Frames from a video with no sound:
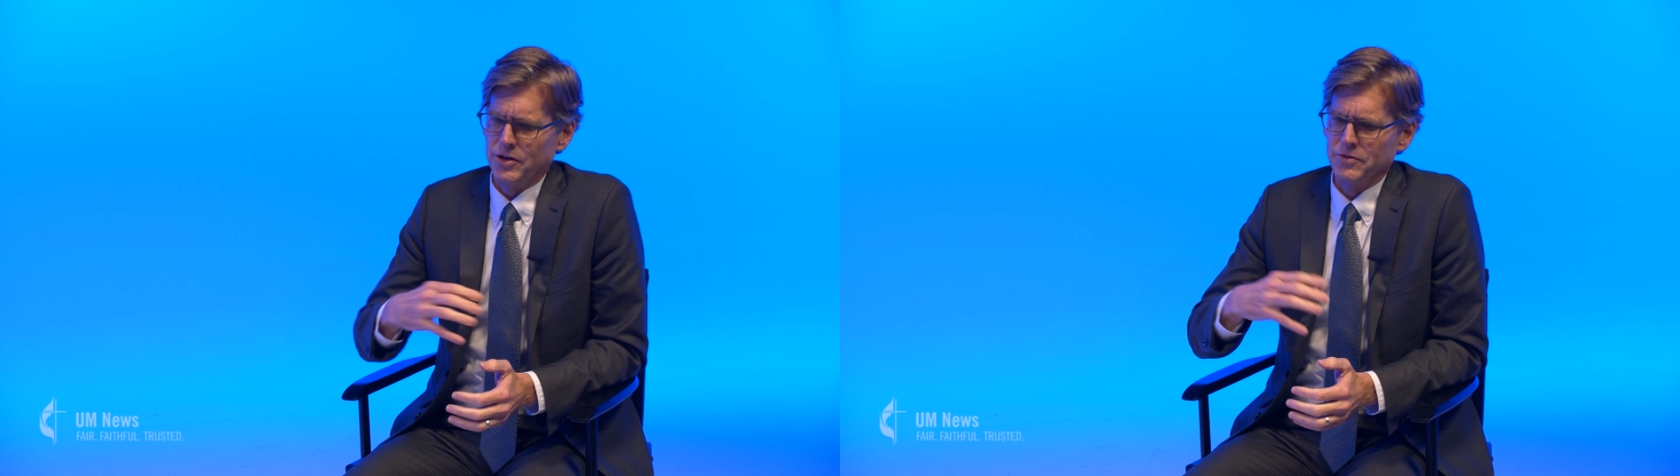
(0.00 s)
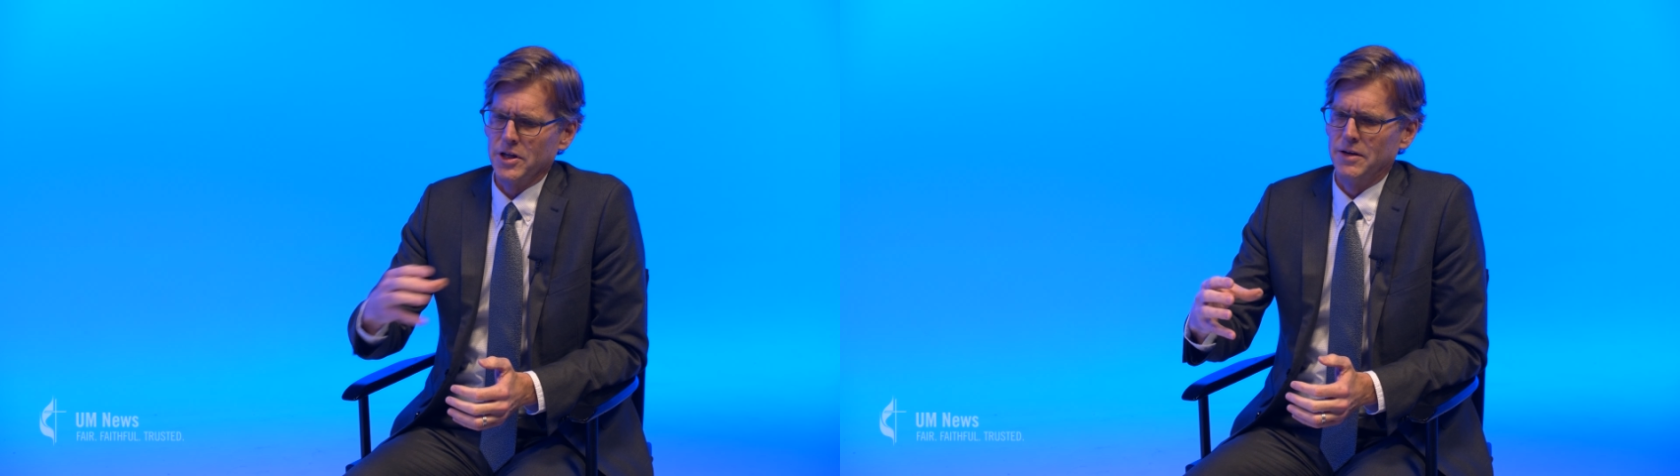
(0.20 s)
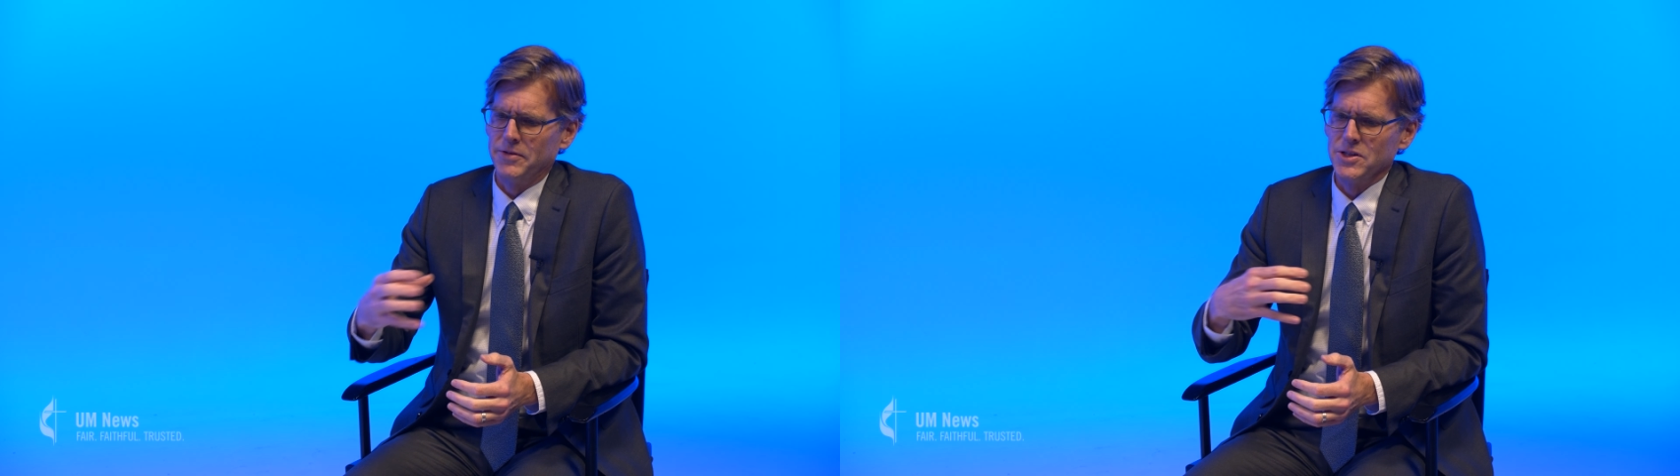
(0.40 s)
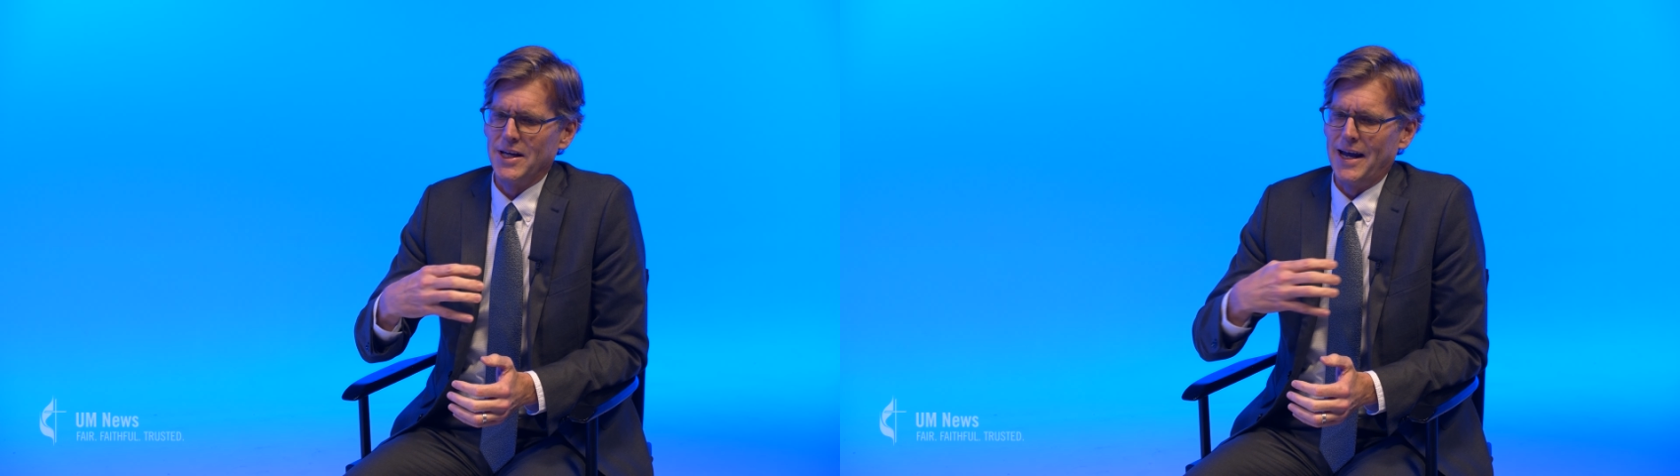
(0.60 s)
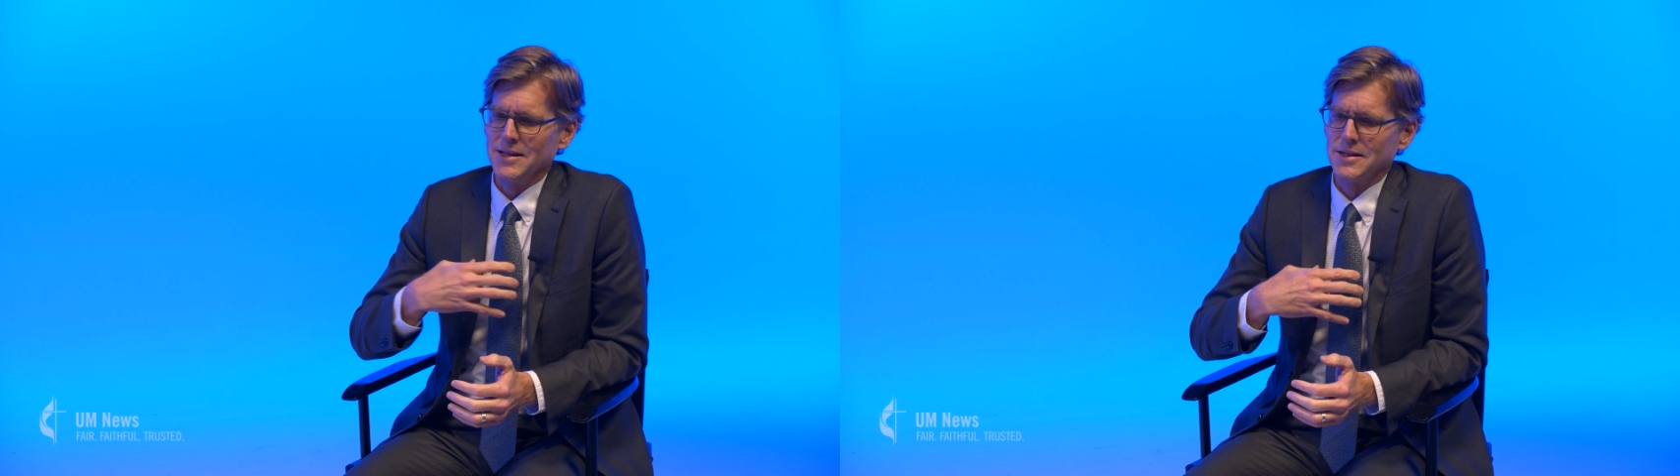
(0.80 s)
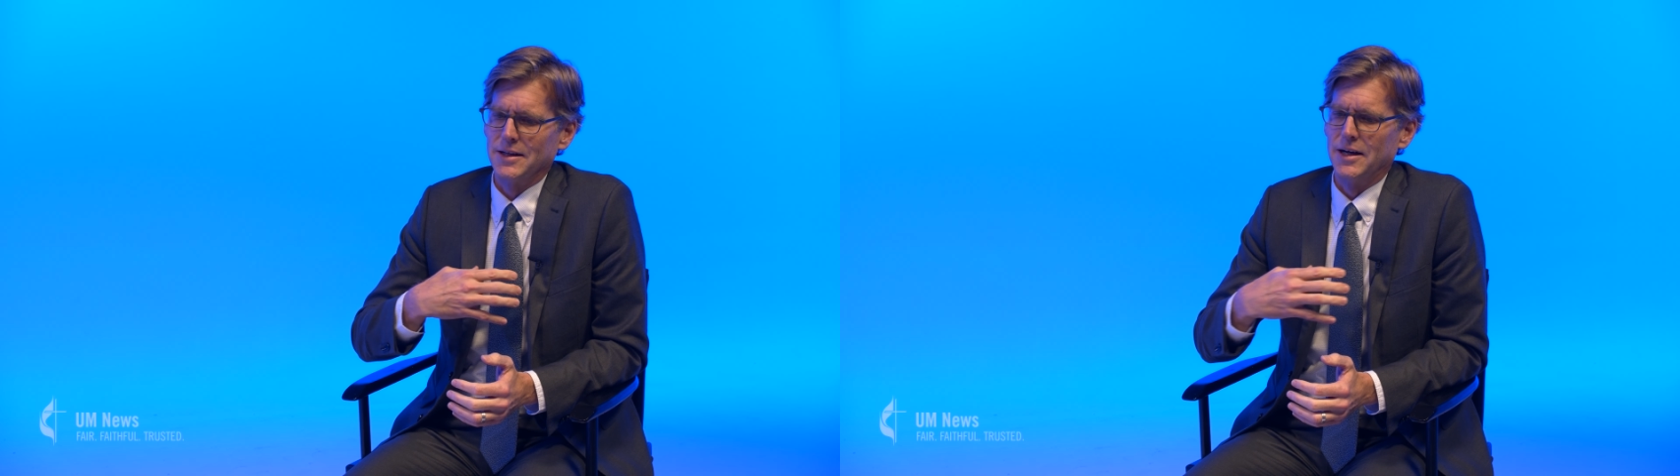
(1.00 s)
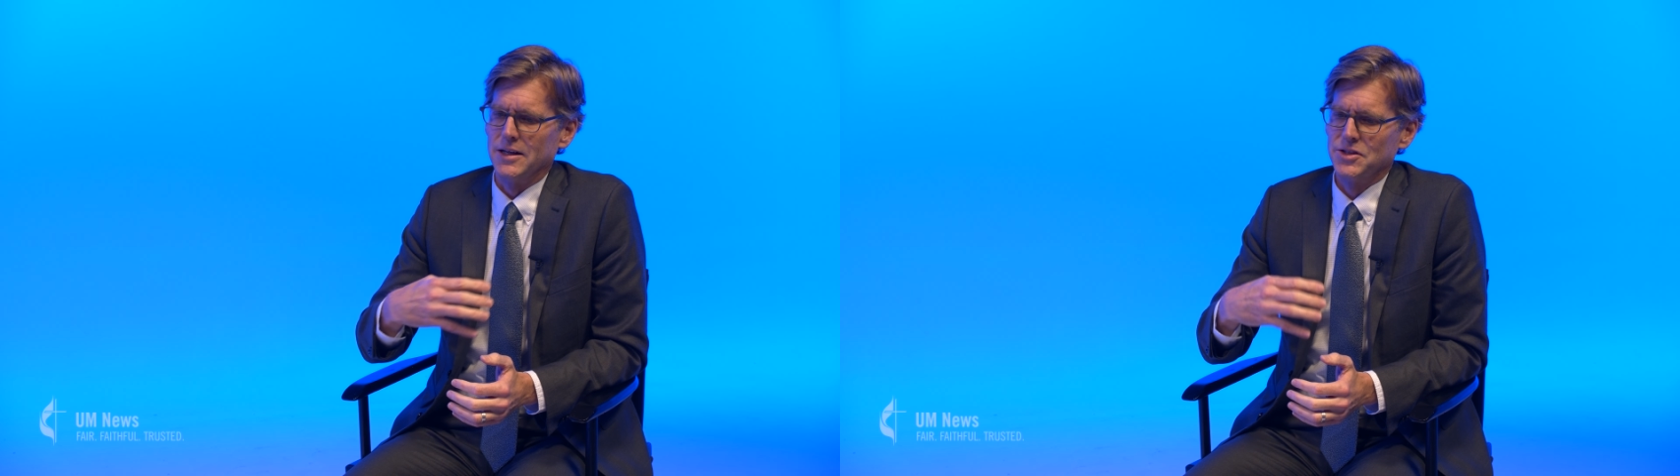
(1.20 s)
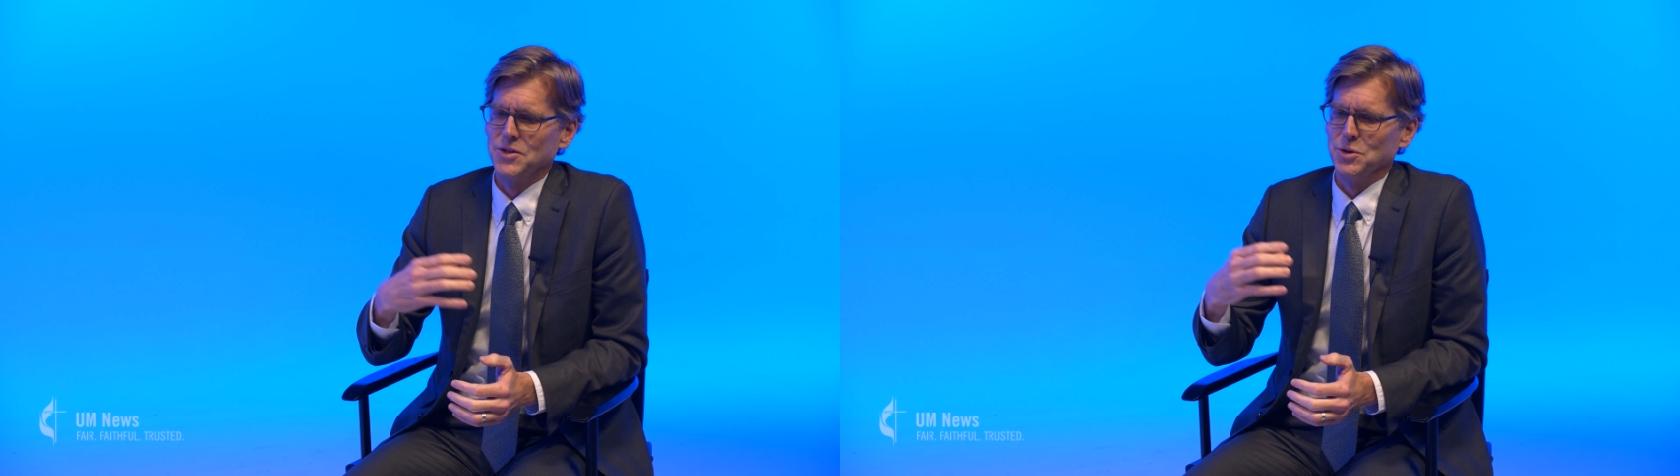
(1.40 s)
General Conference asked
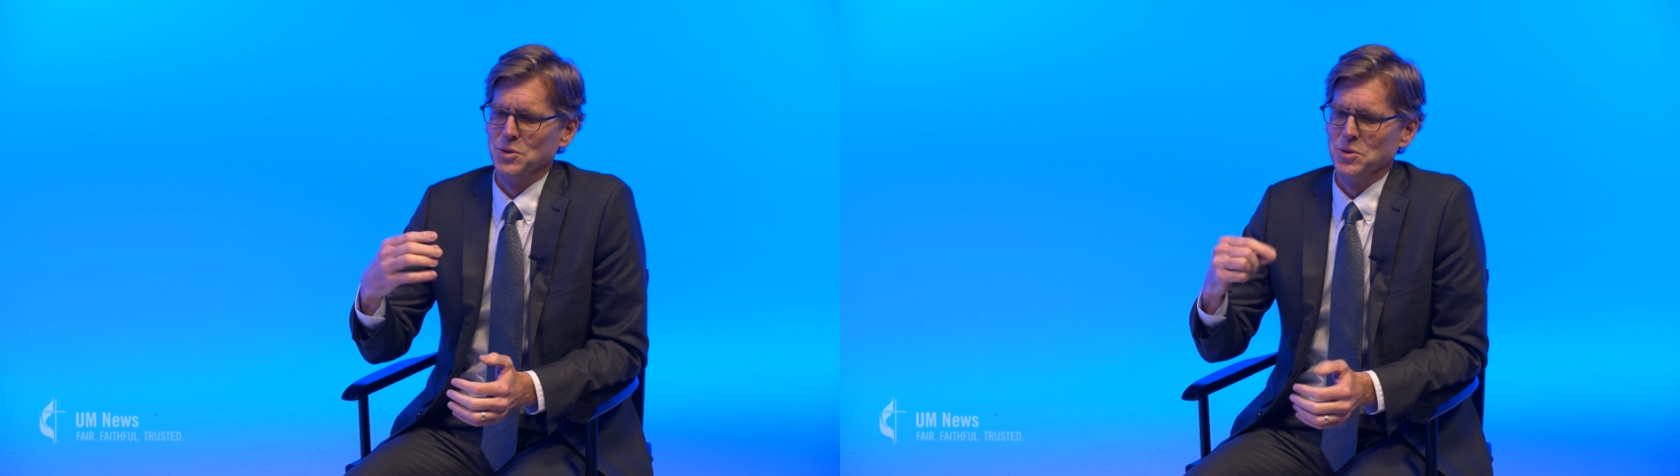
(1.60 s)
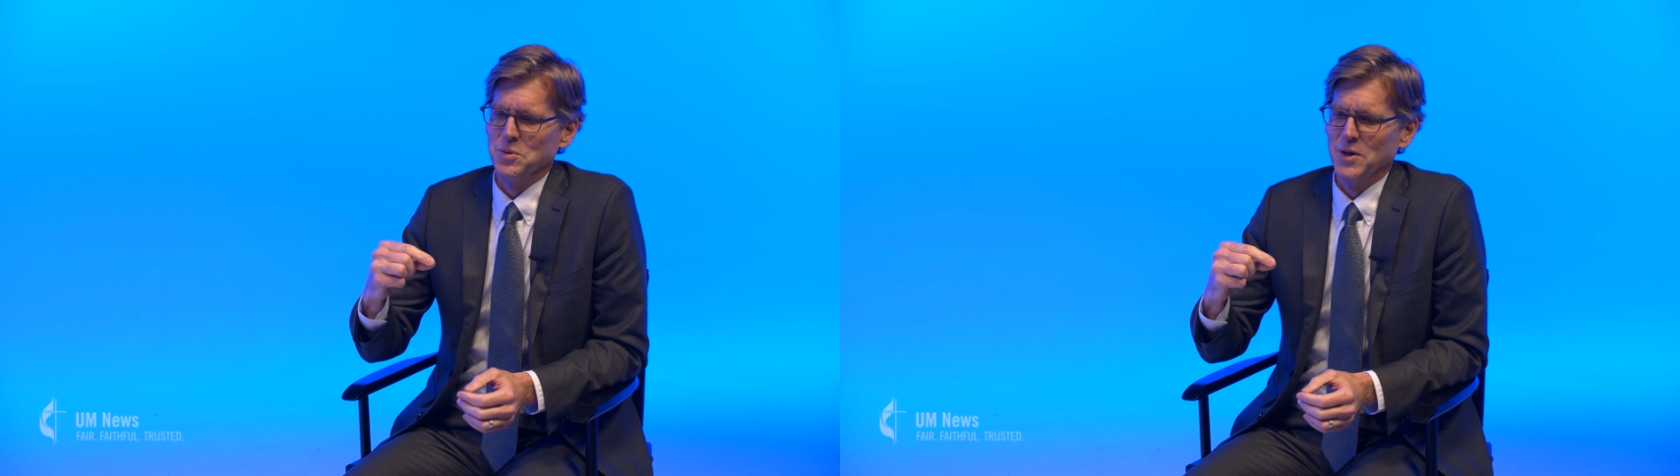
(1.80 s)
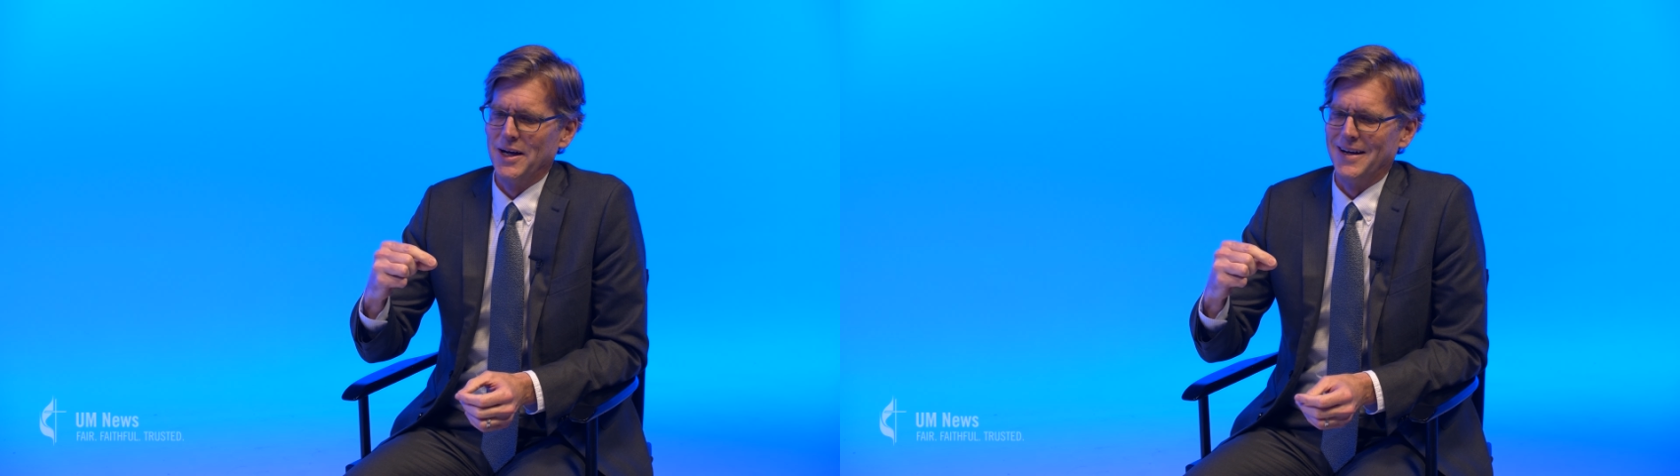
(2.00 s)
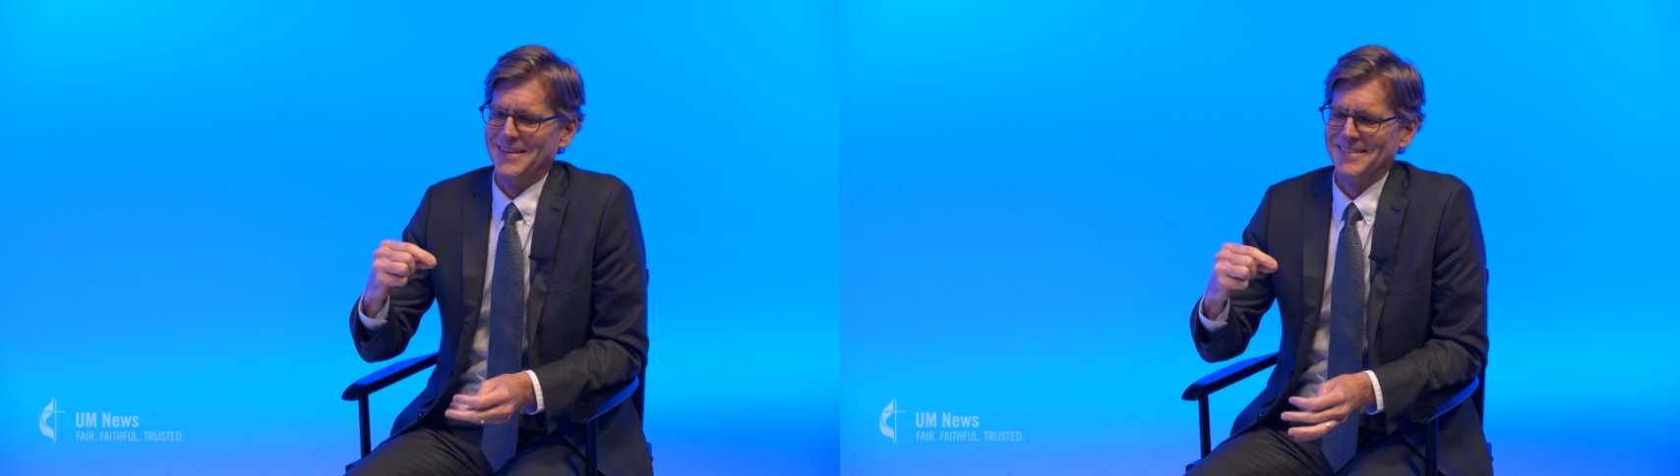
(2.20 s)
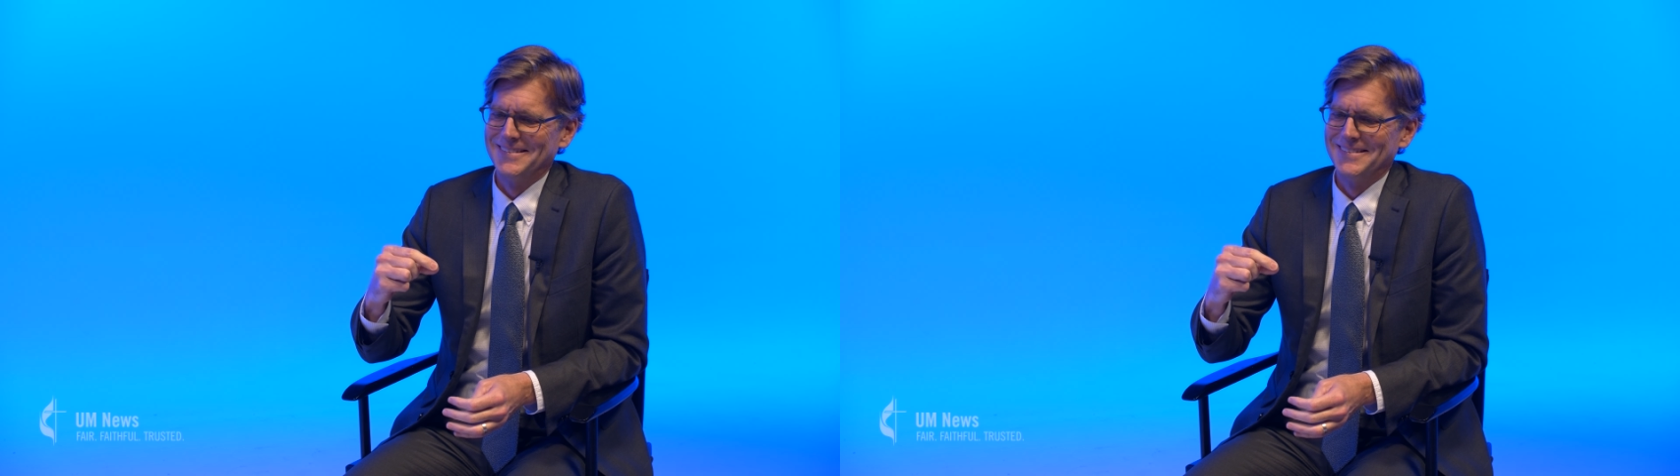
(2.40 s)
us to uh,